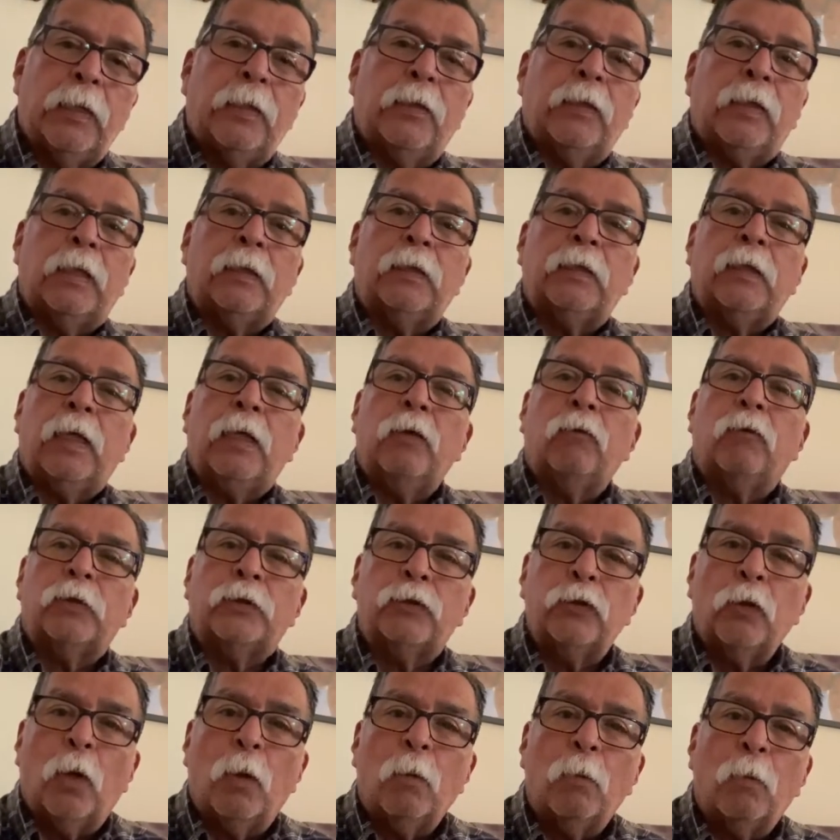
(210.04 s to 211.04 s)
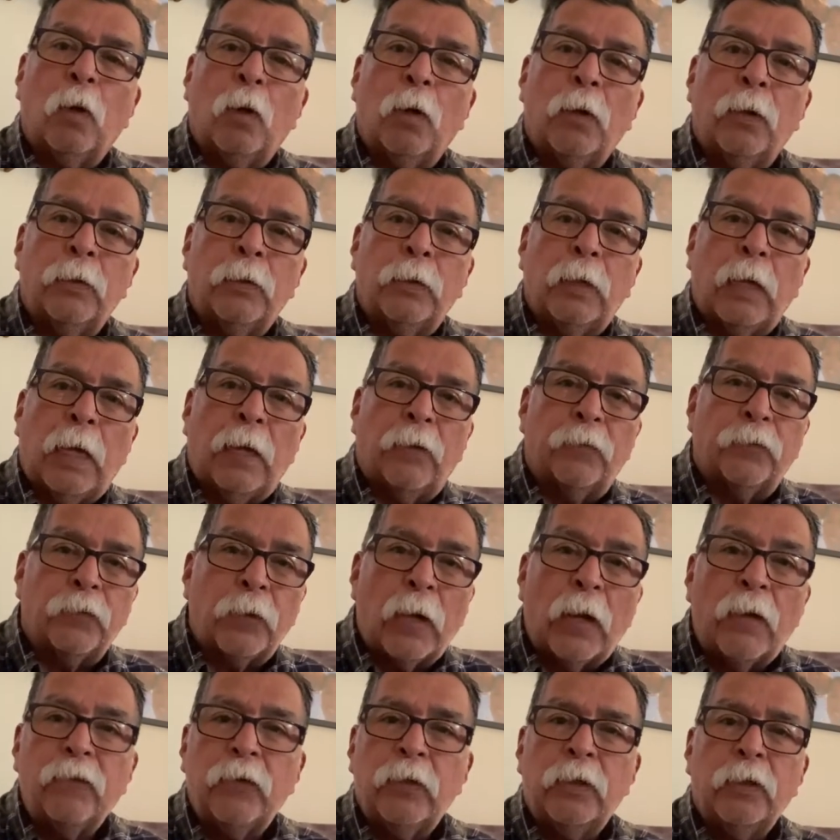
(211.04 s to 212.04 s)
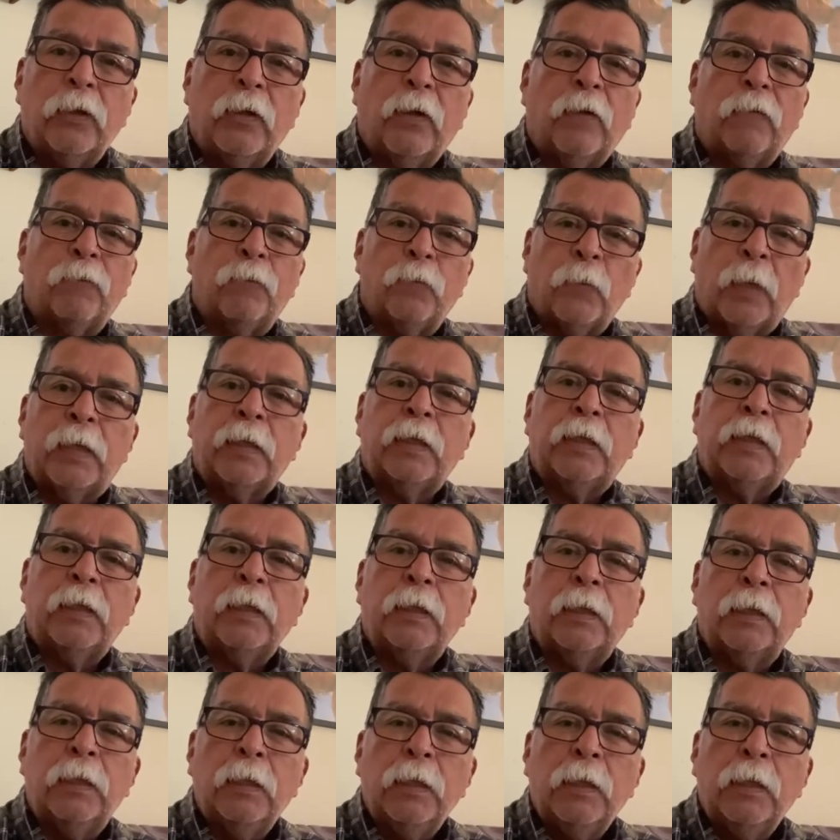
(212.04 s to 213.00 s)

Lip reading: that there was no more revenue of money.